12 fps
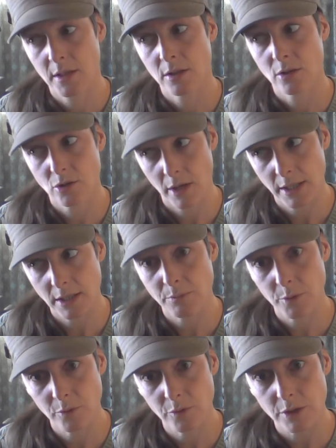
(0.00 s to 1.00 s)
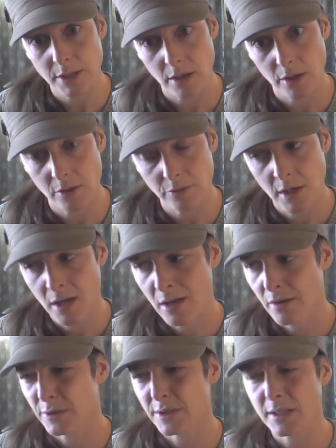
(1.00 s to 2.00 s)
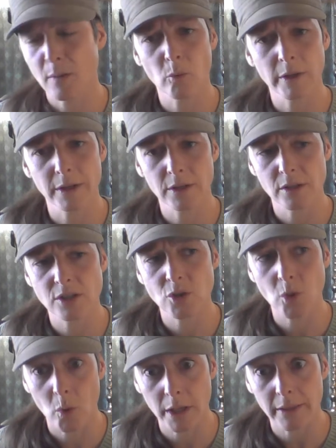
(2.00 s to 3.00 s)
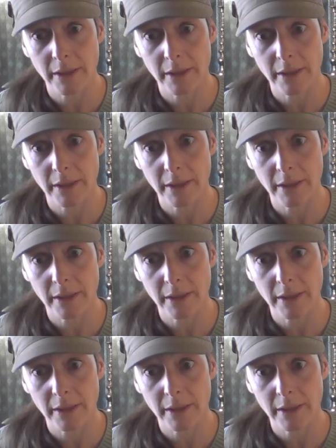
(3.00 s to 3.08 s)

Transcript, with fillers: You're trying to prove yeah. yourself for some weird story